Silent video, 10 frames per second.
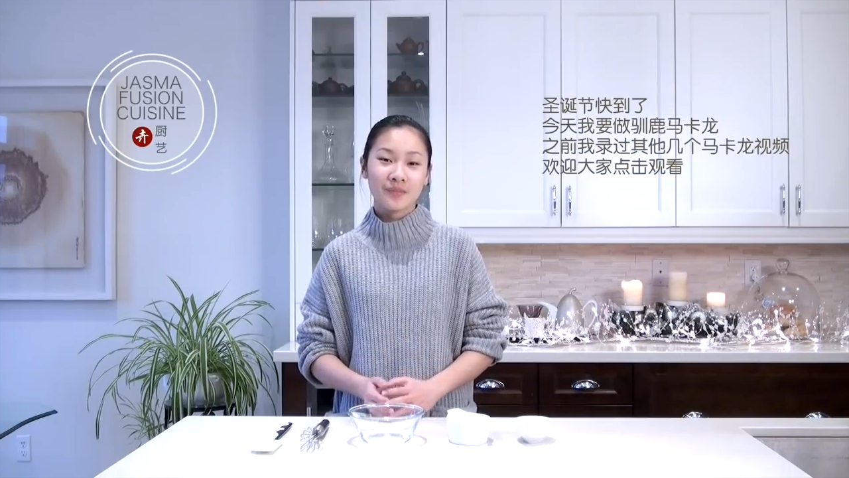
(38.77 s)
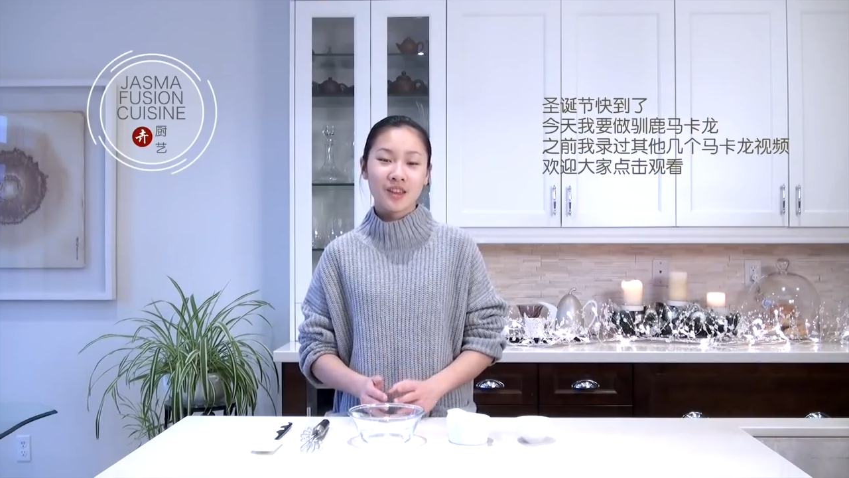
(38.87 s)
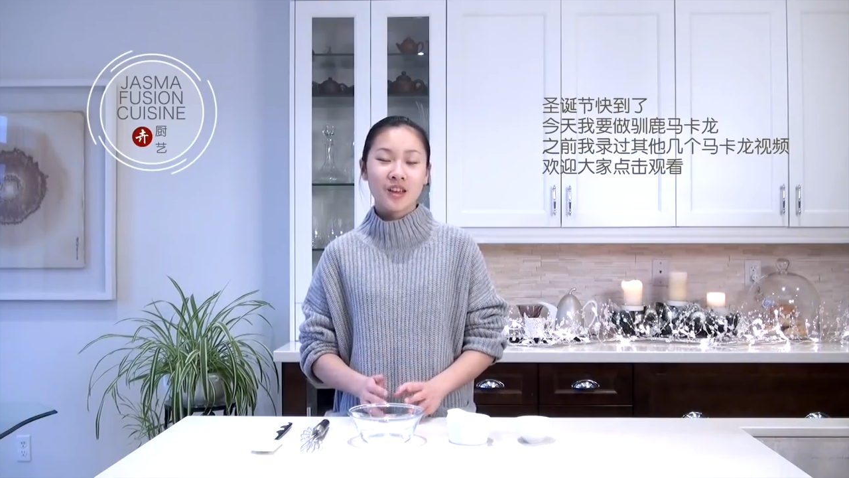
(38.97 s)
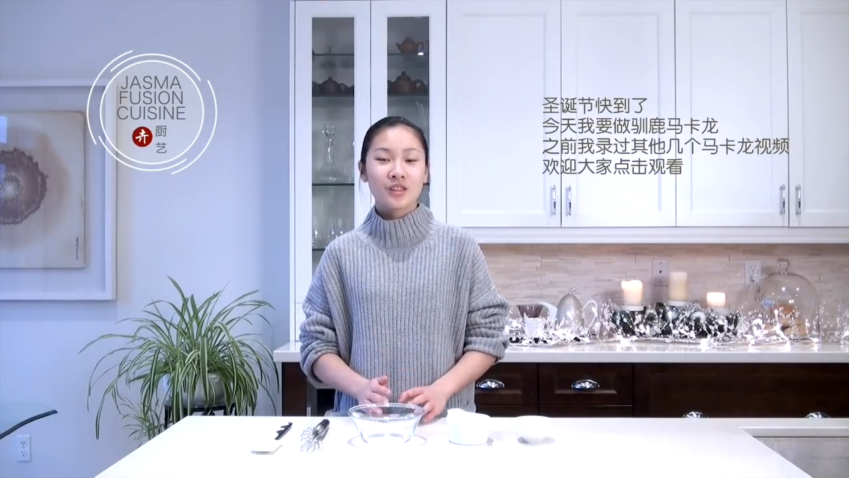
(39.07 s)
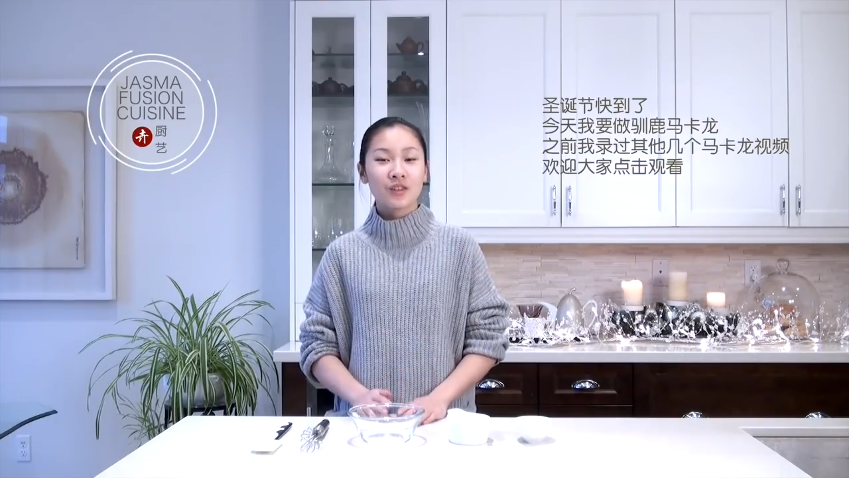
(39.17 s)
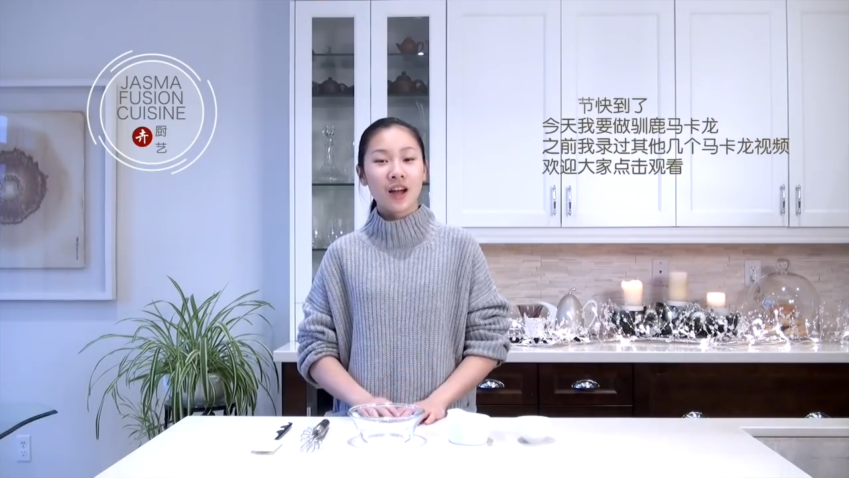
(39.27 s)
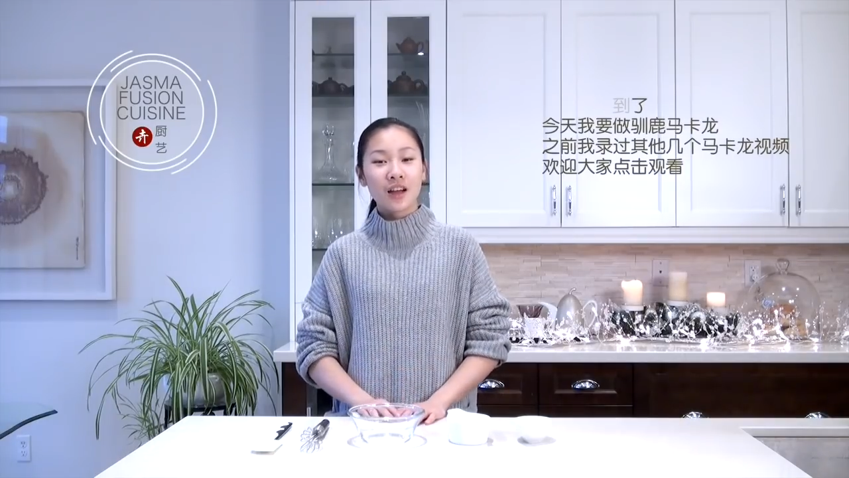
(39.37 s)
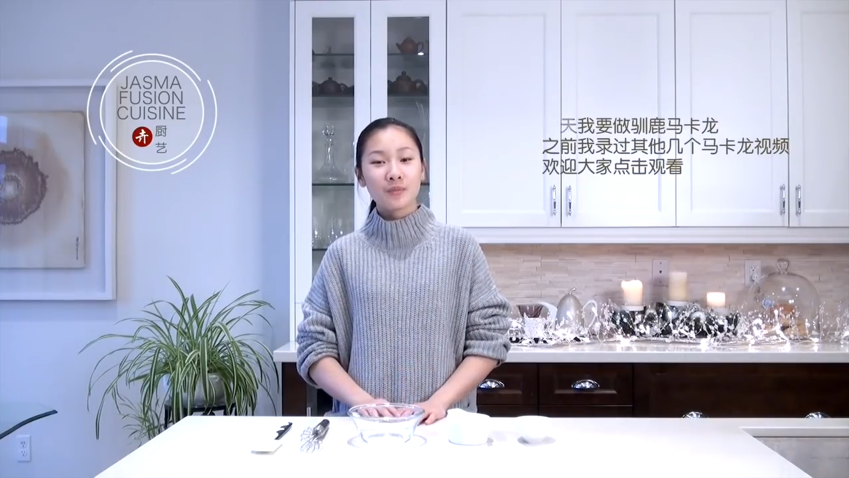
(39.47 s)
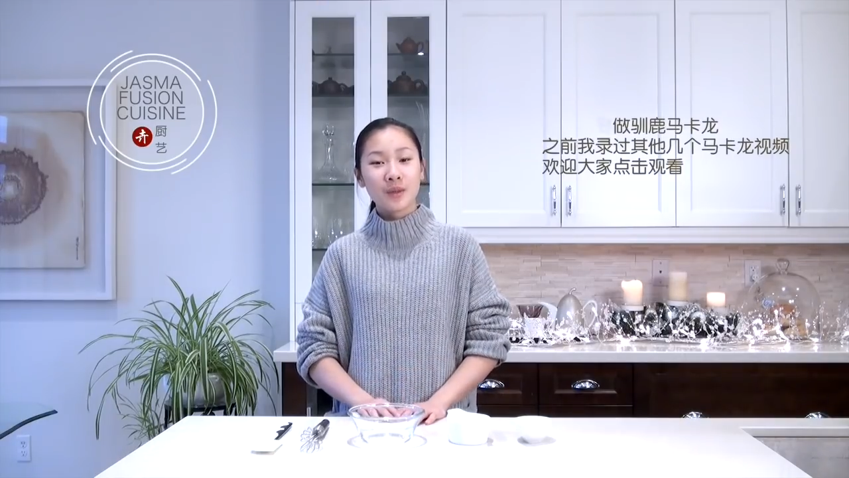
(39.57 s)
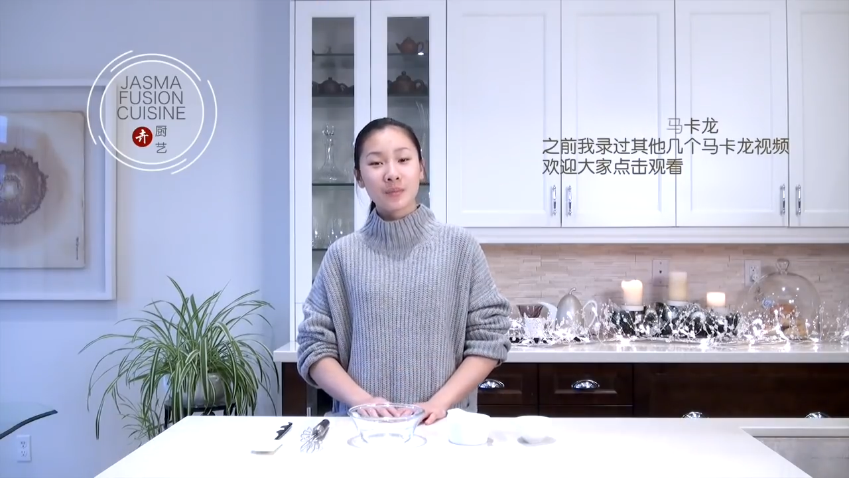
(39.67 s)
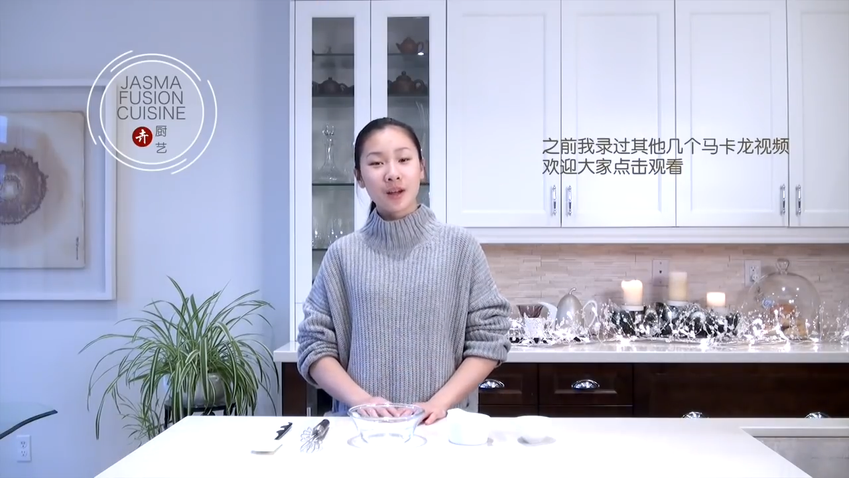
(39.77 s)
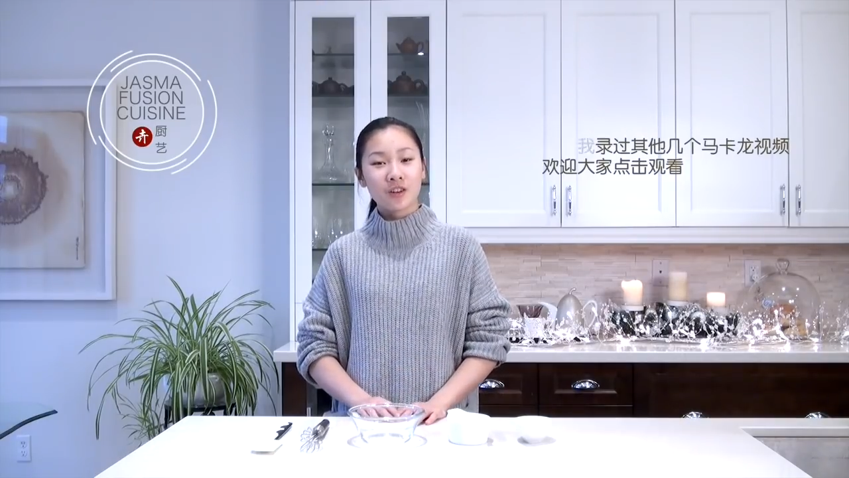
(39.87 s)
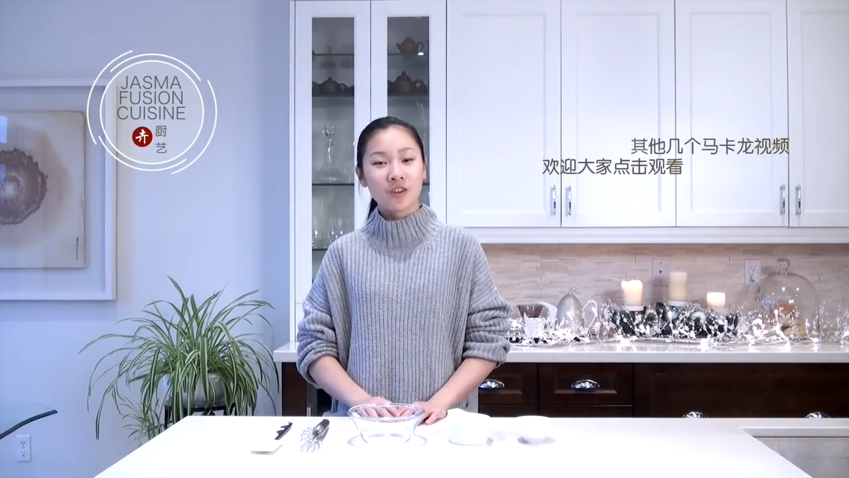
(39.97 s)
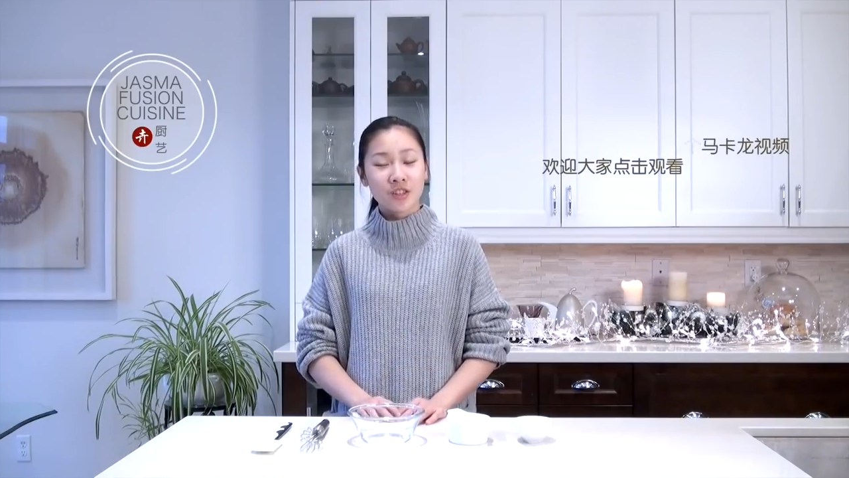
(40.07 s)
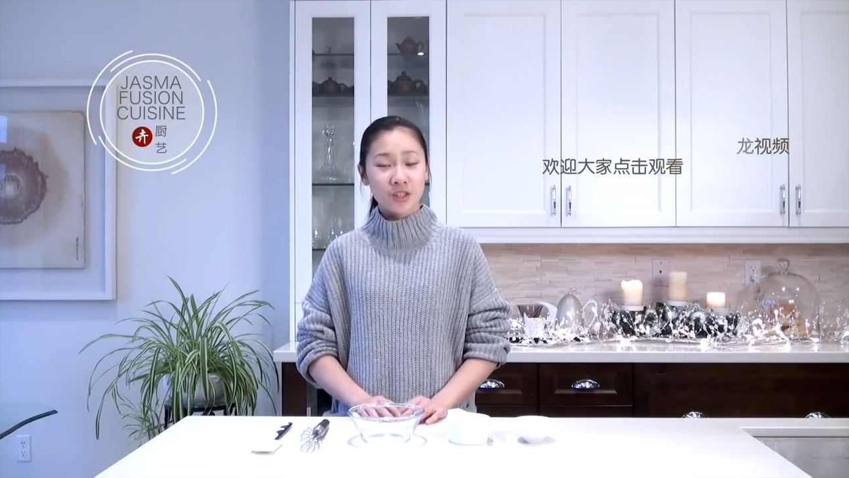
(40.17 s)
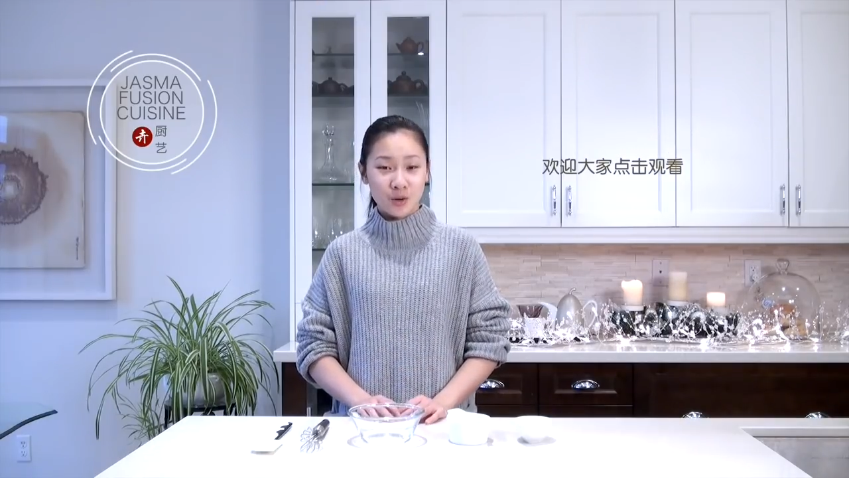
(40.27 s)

So I haven't made macarons